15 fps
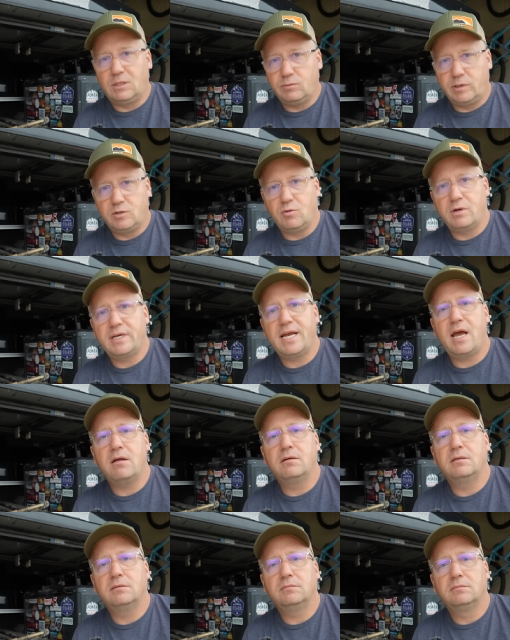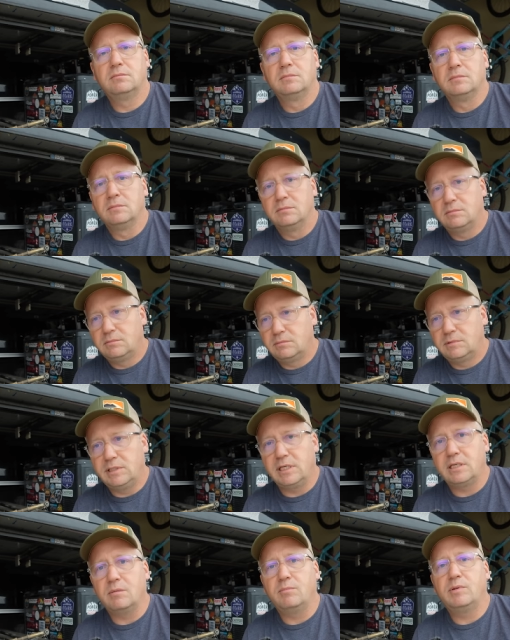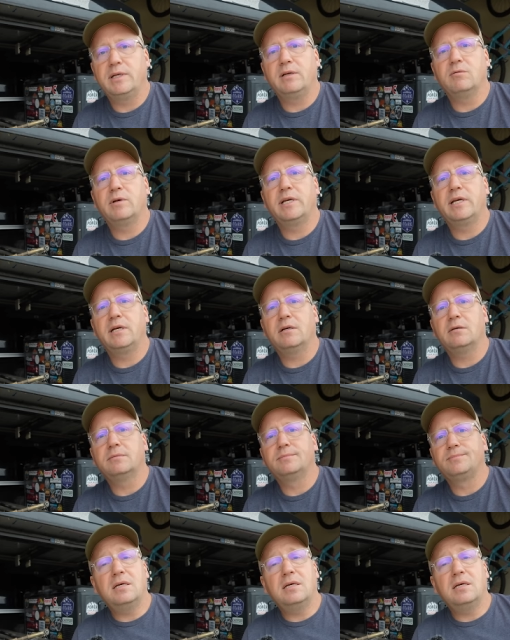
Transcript: we tore it down, did a complete re-gear.